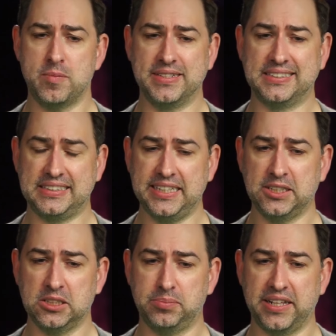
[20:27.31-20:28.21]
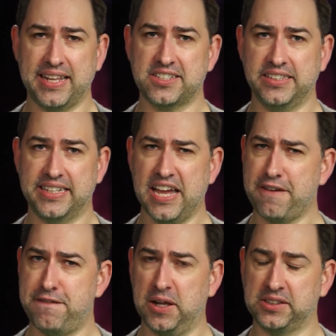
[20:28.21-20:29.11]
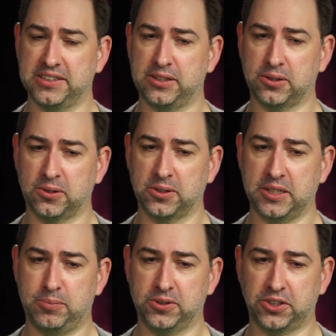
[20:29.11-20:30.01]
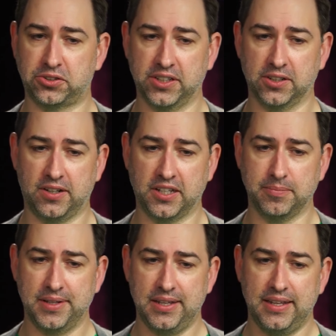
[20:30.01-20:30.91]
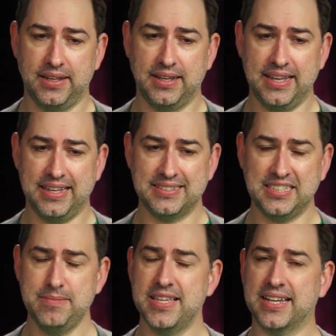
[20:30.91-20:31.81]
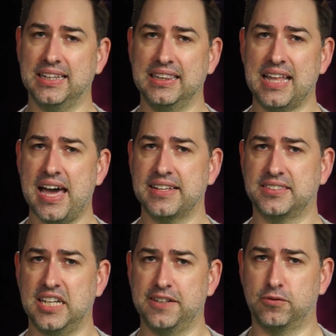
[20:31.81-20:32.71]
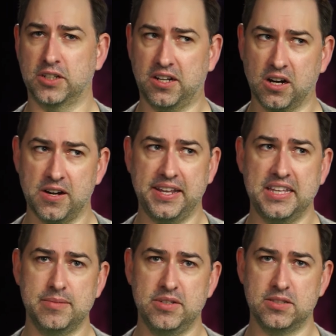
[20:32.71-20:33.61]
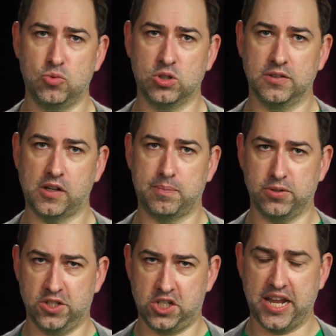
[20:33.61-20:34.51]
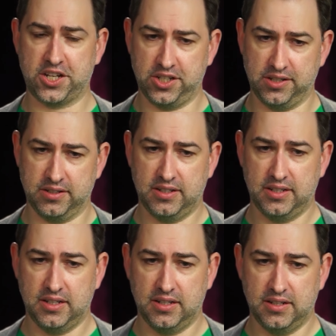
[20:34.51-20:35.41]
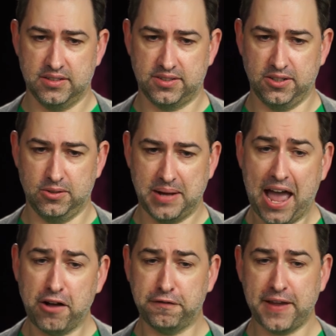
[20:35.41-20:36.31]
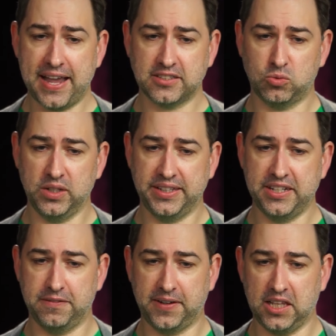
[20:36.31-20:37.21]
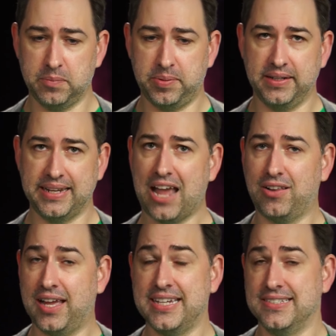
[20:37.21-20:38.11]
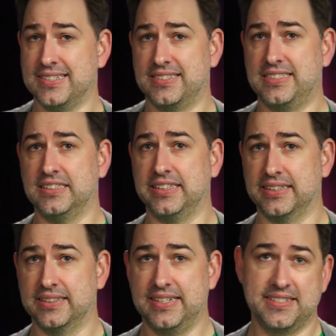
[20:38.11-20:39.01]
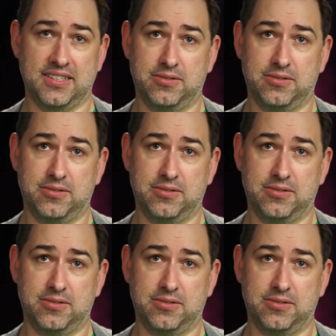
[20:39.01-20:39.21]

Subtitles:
him a steal, but it actually kind of felt a little early to pull the trigger on him. And it seems like a lot of stuff regarding him is more of a projection. So how fast will he develop and how high is his ceiling is the